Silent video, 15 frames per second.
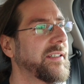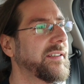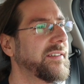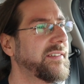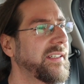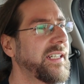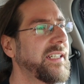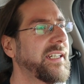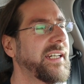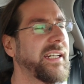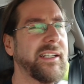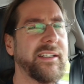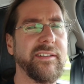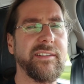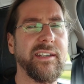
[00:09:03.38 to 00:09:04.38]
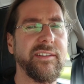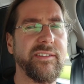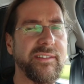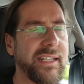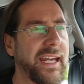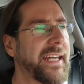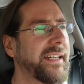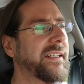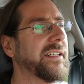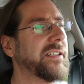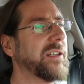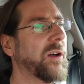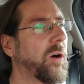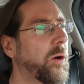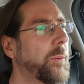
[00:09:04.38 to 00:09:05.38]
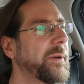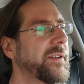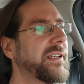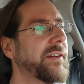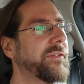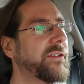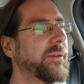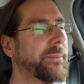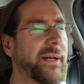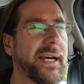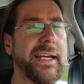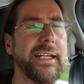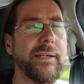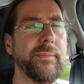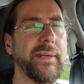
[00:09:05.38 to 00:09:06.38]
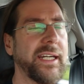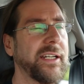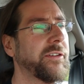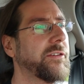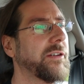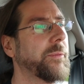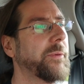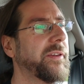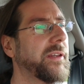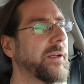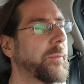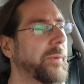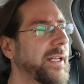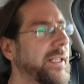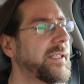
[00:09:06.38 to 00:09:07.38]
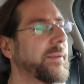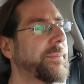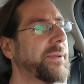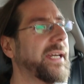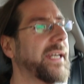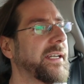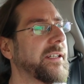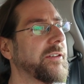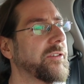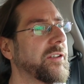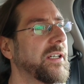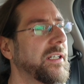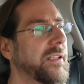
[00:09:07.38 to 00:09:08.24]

seat heaters as standard. You always have to buy them extra with the winter package.